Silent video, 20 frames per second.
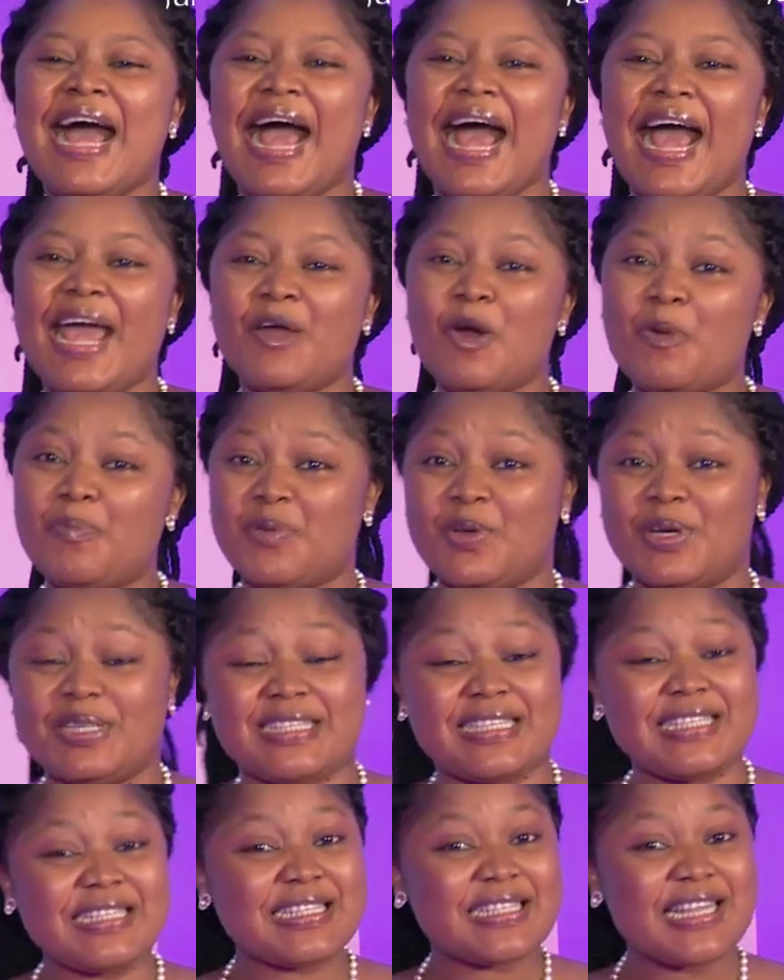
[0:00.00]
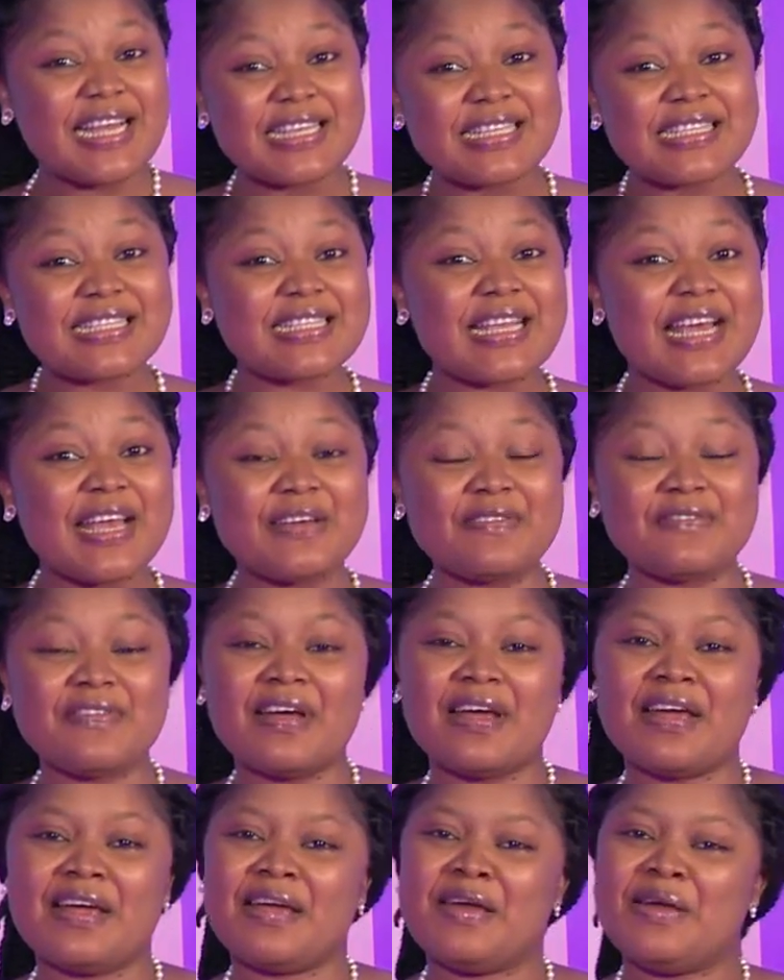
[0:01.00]
I hope you're still staying safe
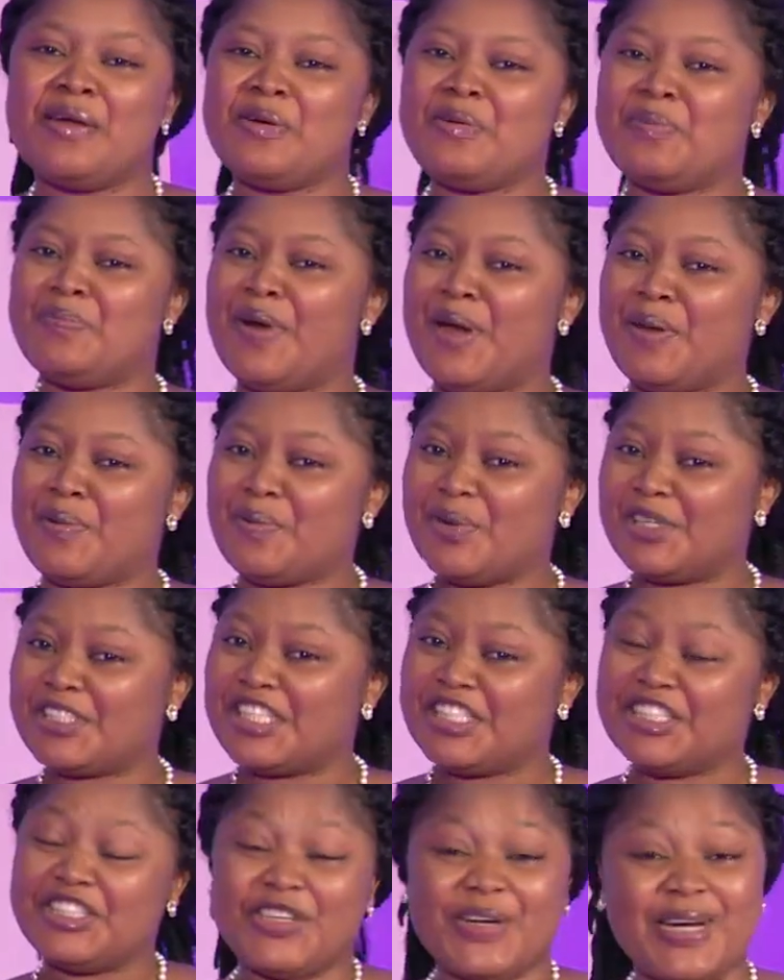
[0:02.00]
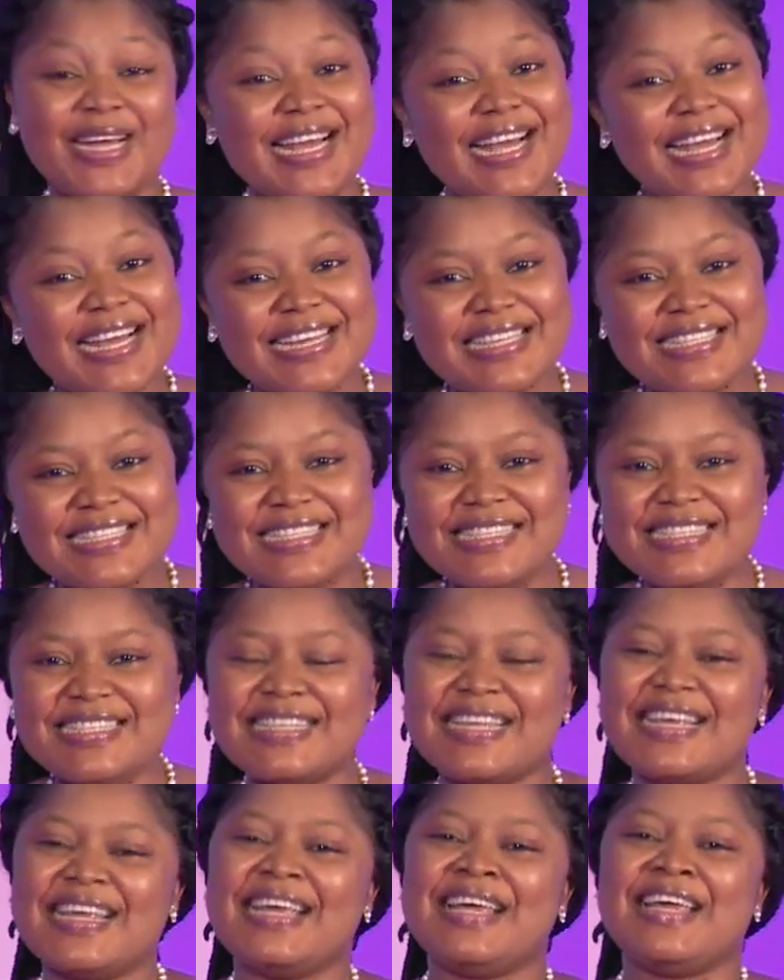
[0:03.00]
by washing your hands,